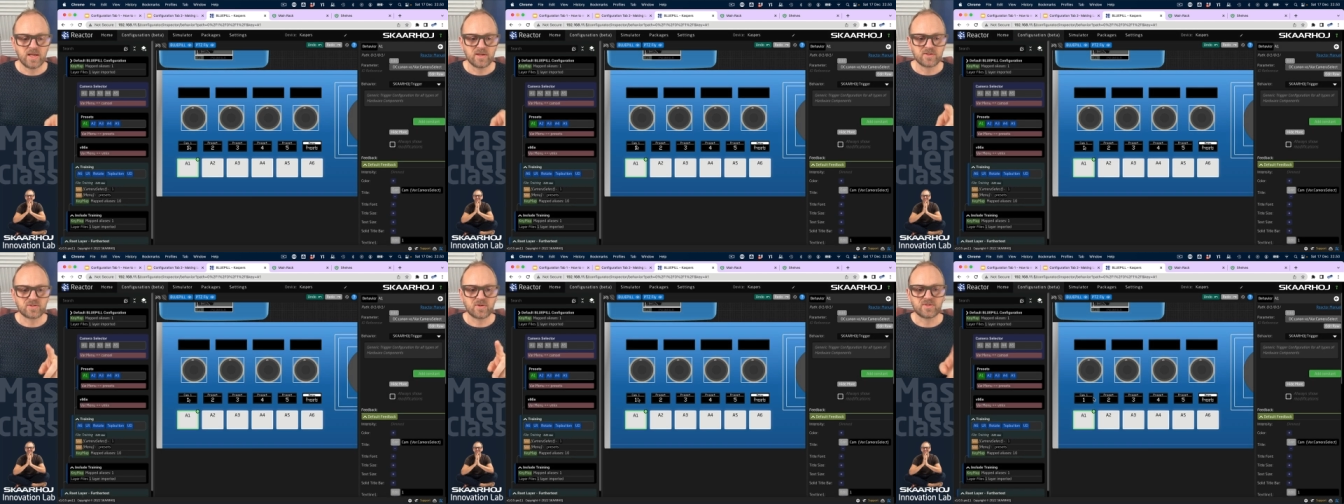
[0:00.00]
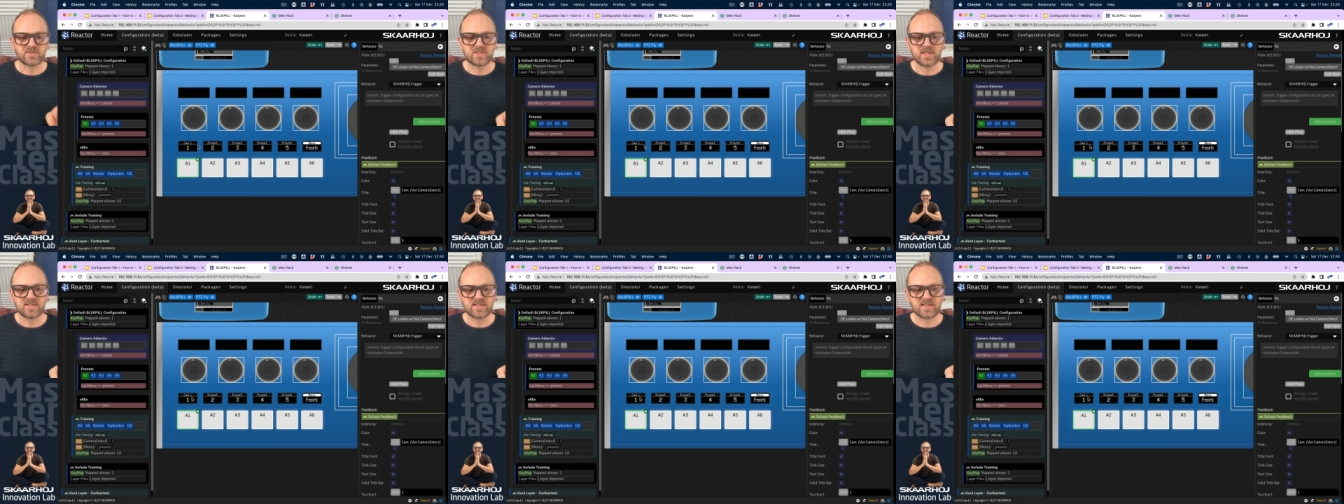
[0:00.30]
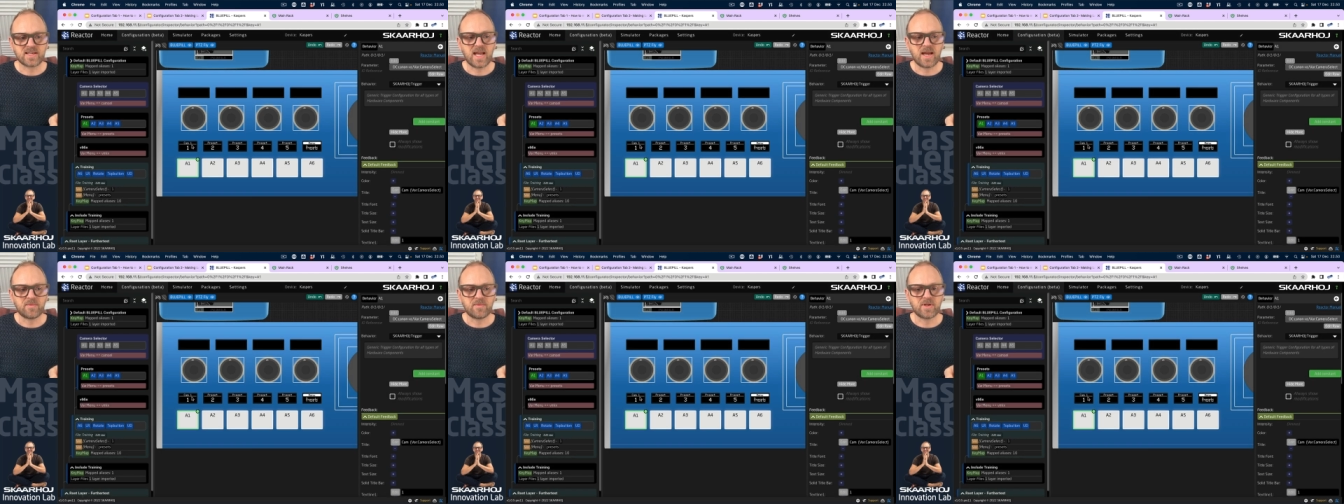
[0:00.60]
So it says
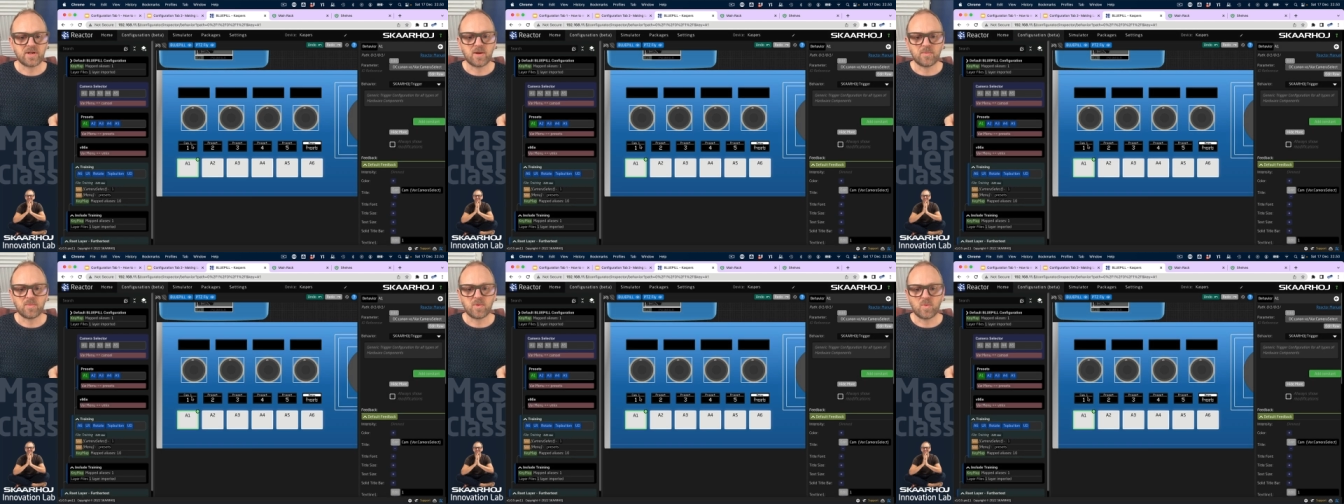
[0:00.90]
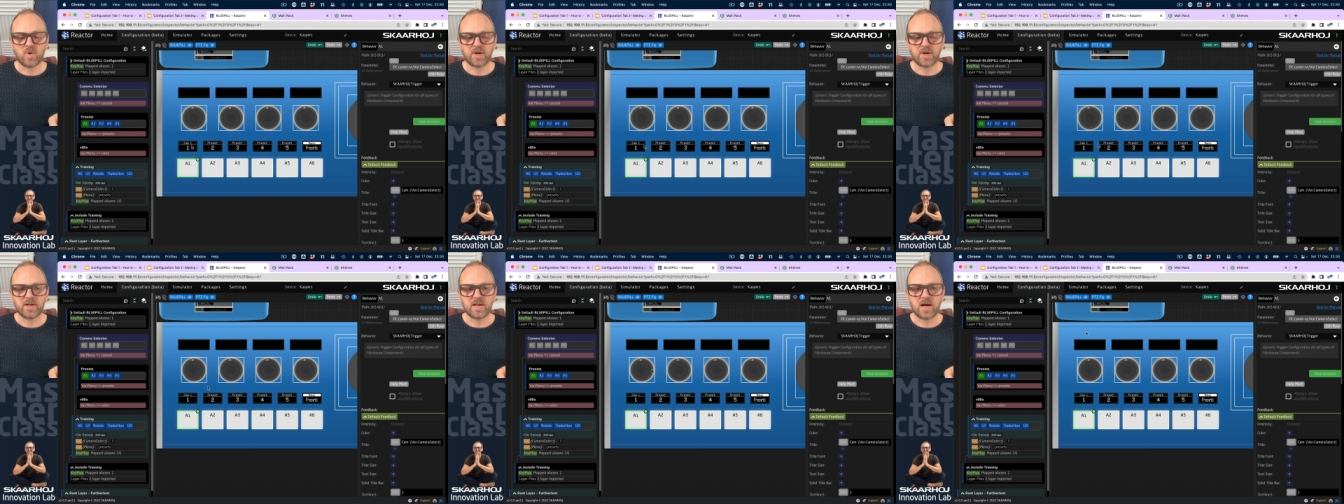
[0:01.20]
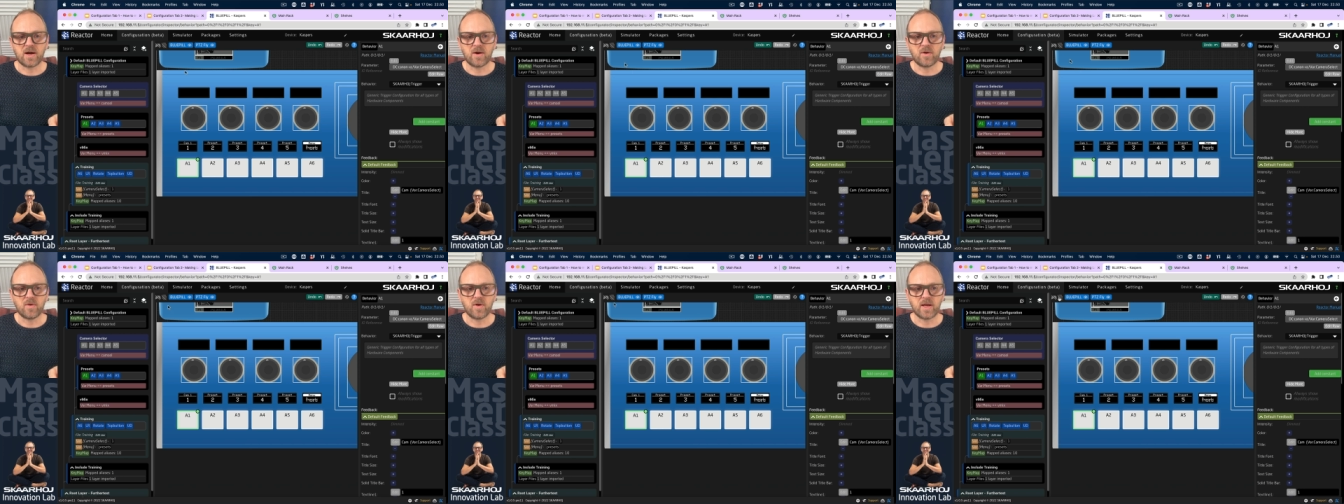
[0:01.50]
camera number one
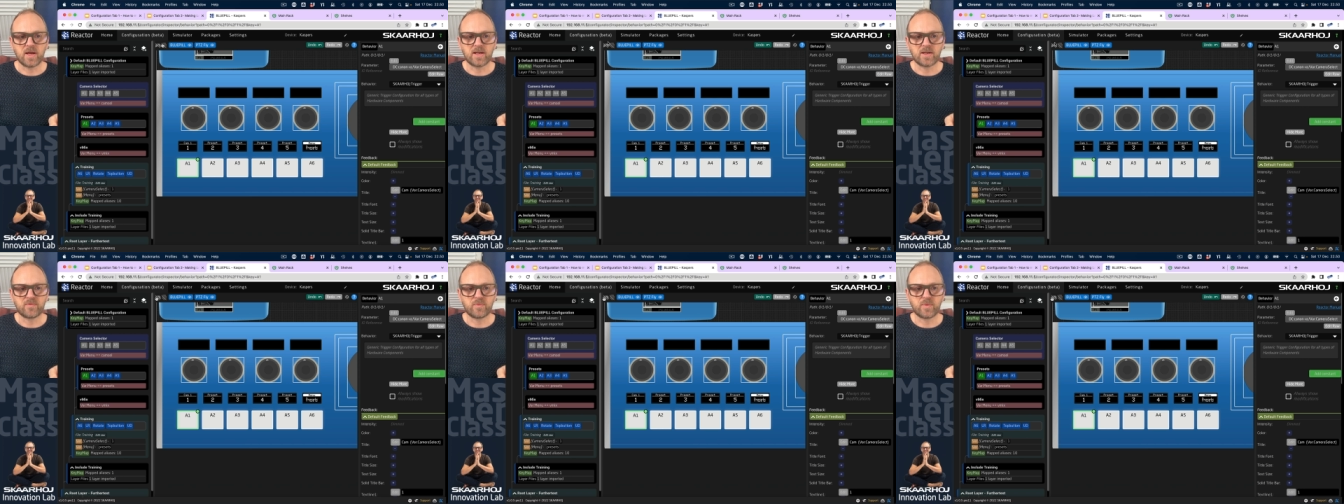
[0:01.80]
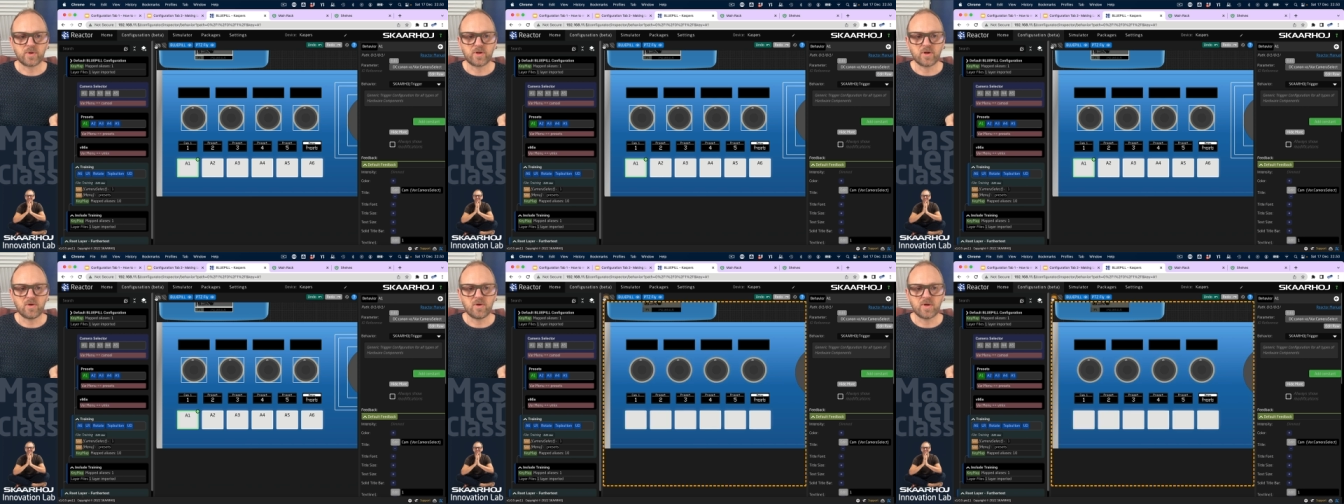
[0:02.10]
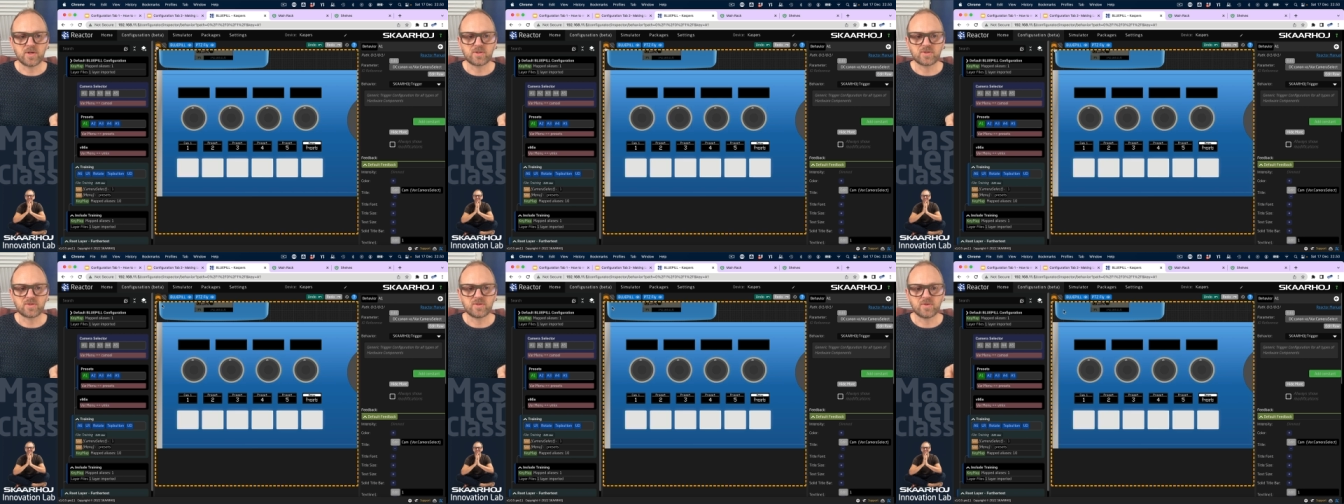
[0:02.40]
now, and if we go
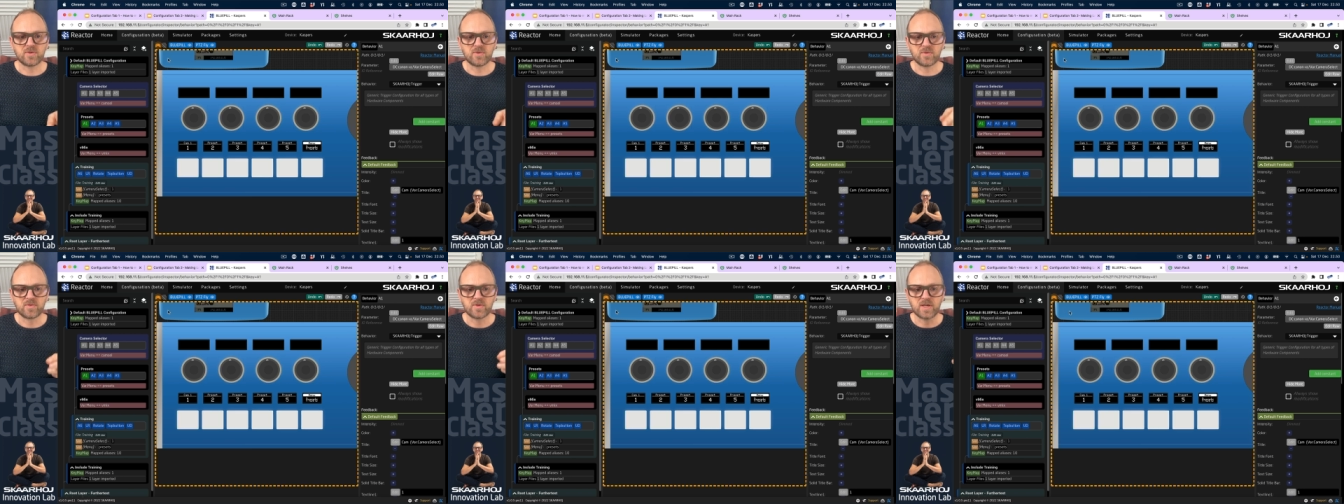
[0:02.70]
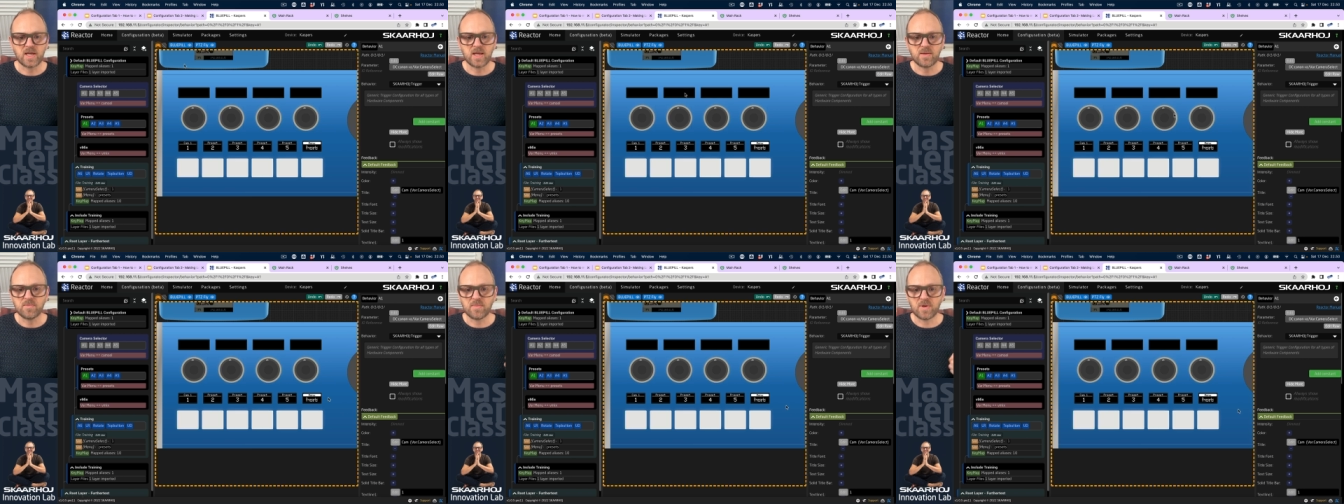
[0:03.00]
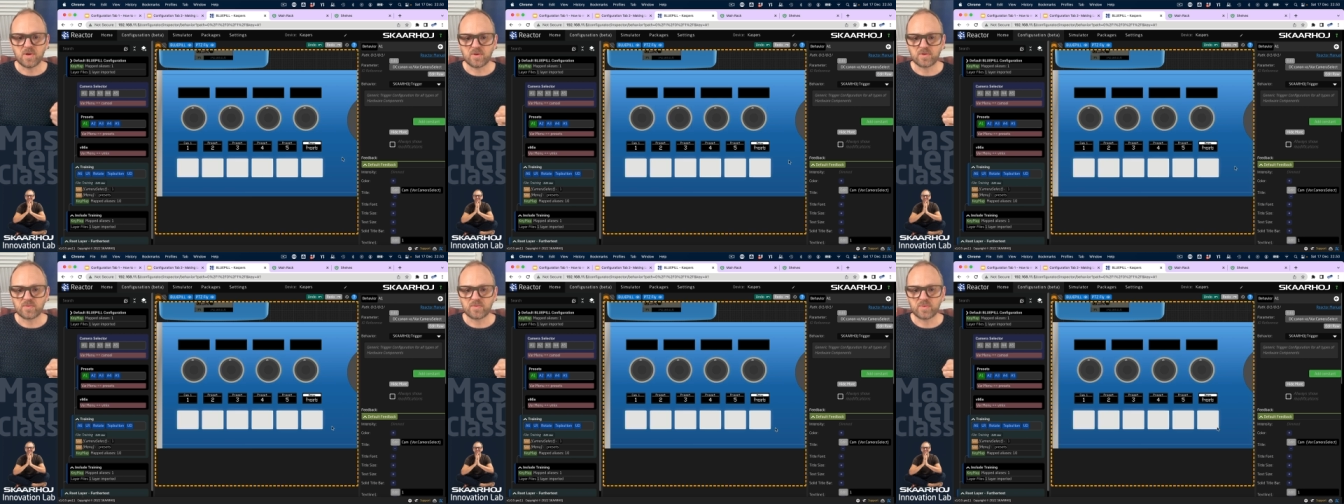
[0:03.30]
into game
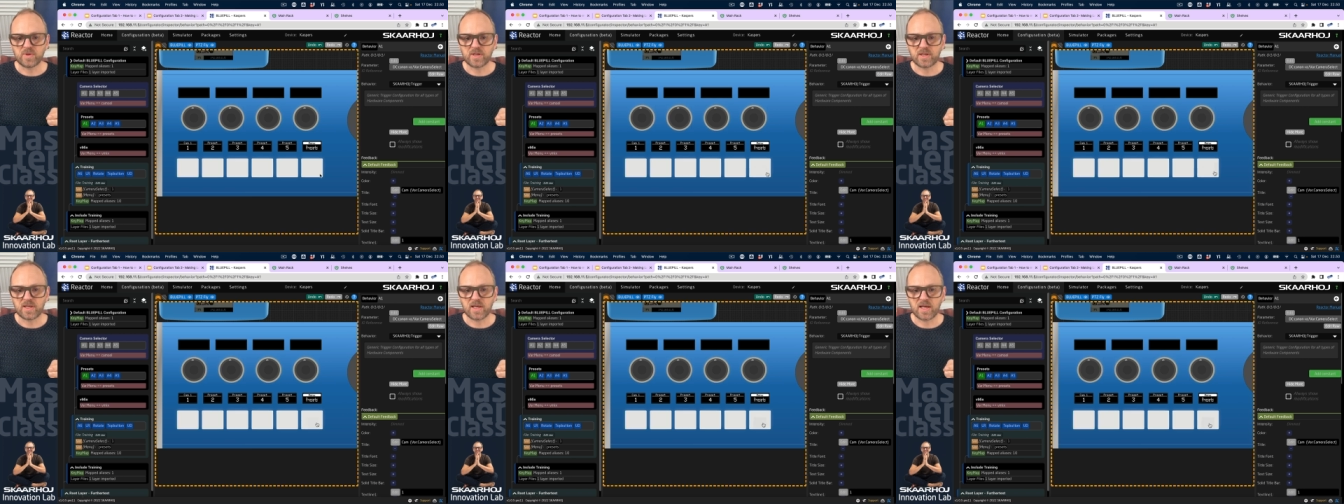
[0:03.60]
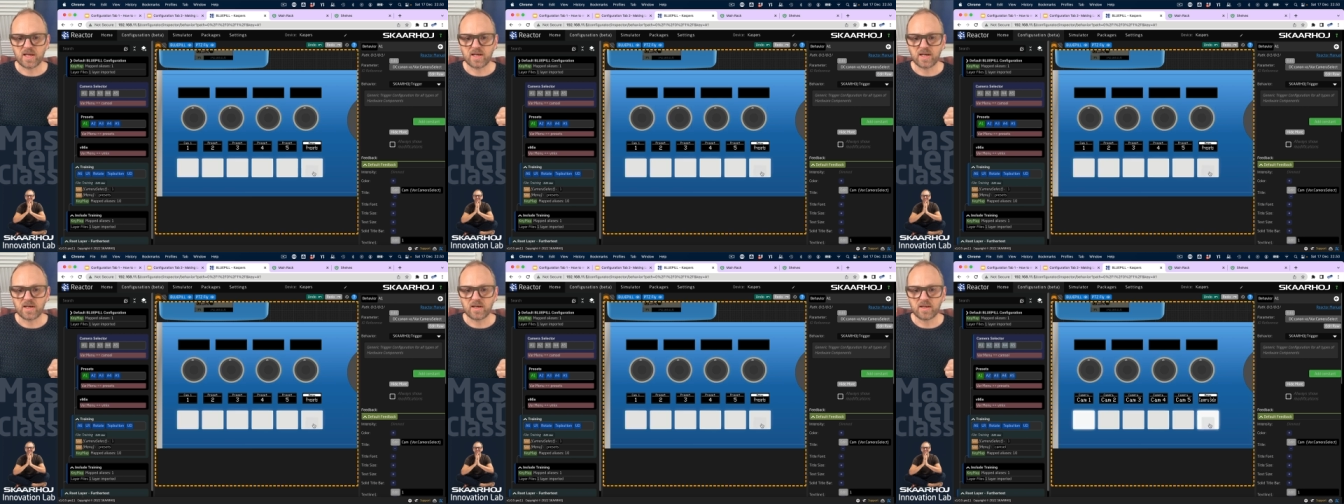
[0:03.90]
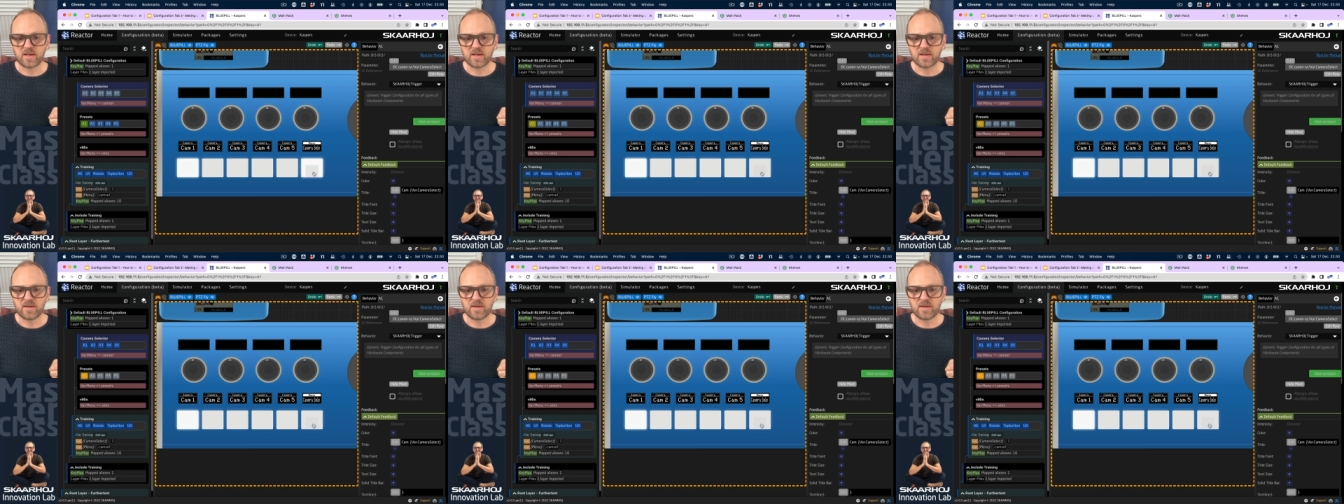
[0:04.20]
mode, we can